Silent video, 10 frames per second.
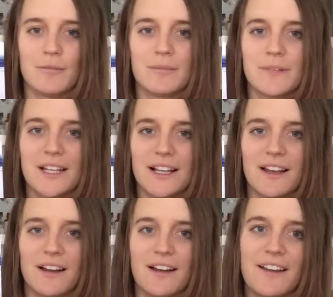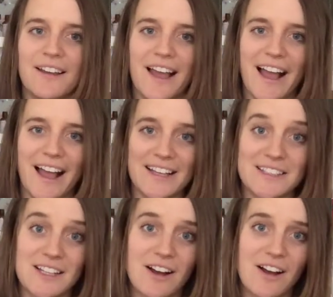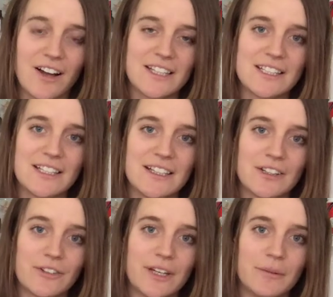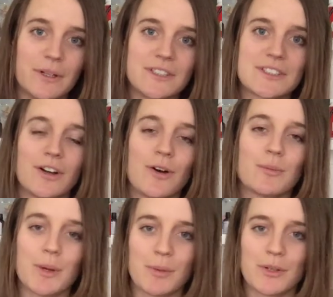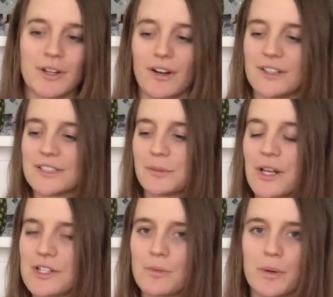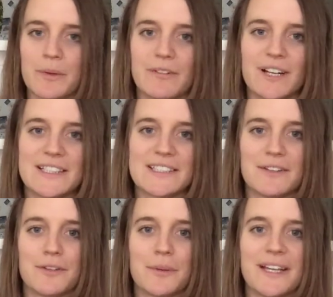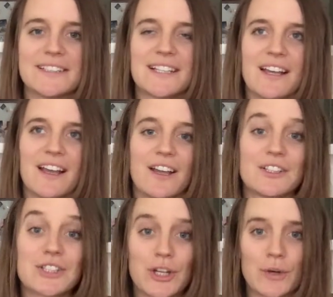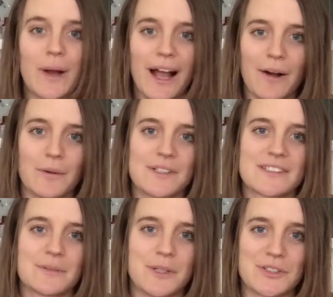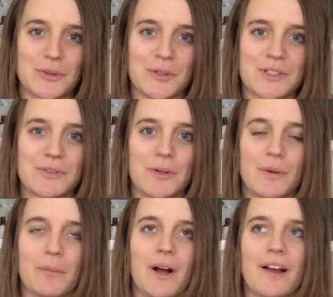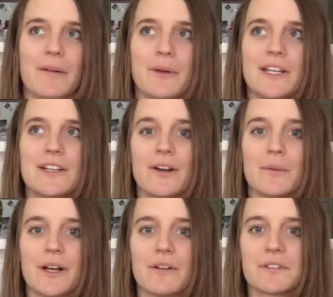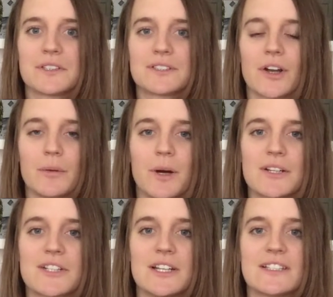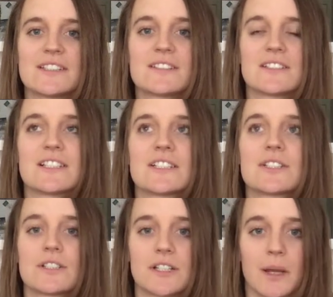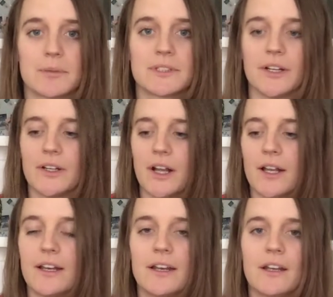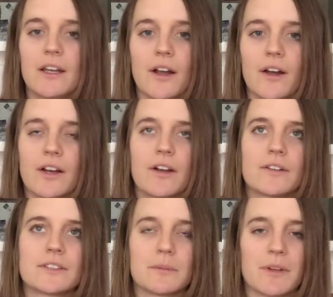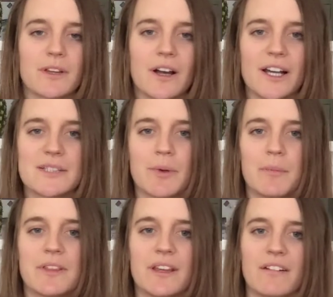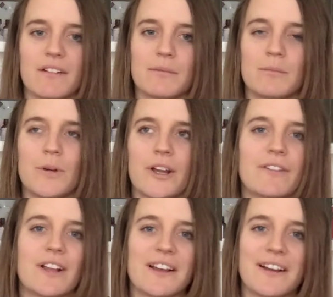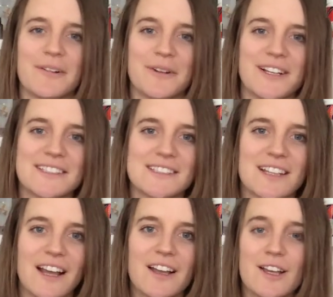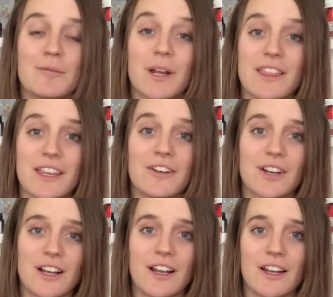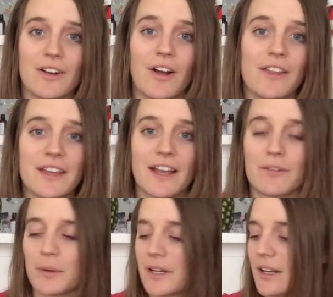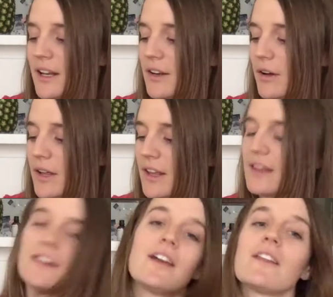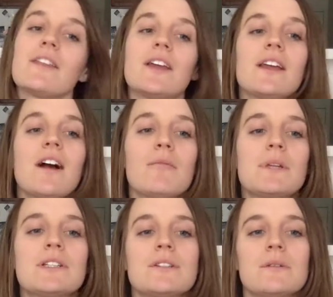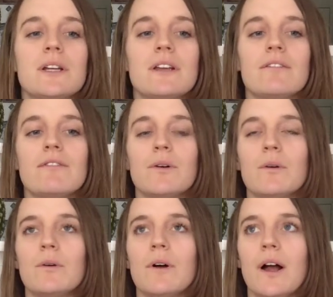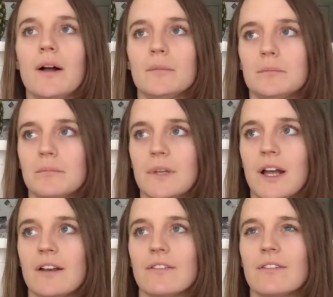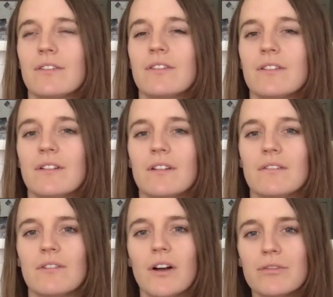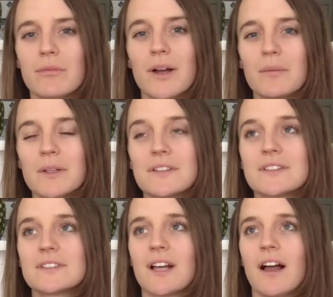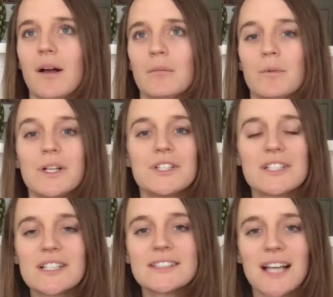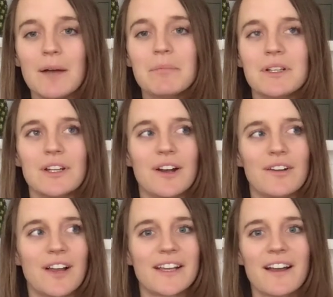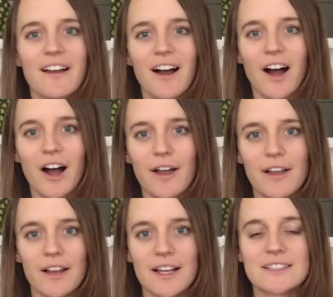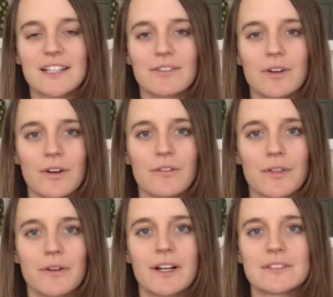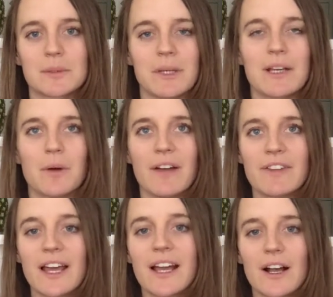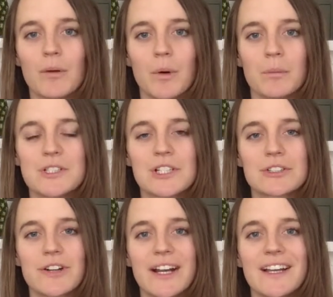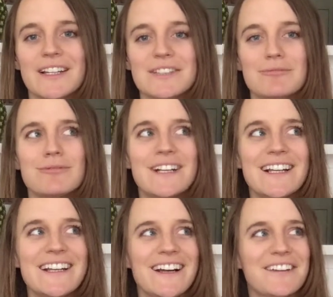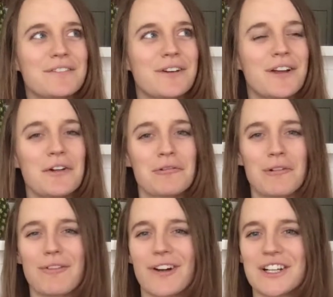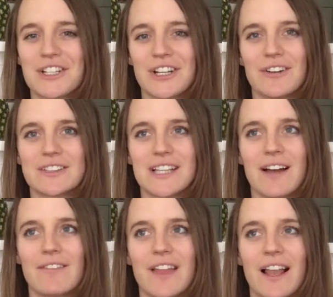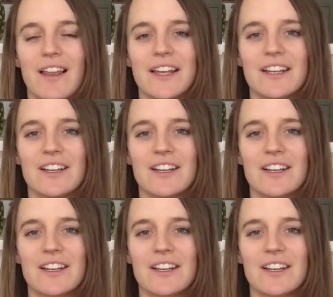Nicola and Heidi Greenwood on my podcast, which will be released in a few weeks. 2 hours we talked for, but we went over so much, and it's such a good episode. And you know, I know some of the guys might be thinking, oh whatever, like I don't want to listen to that, but I think you're going to learn a lot. I think everyone can learn a lot. The other thing I've been doing for kind of rough moments, which it does happen, you know, like I said, I've gone off the rails, I'm eating whatever the heck I want, which is great, and it's really kind of refreshing not to have that like,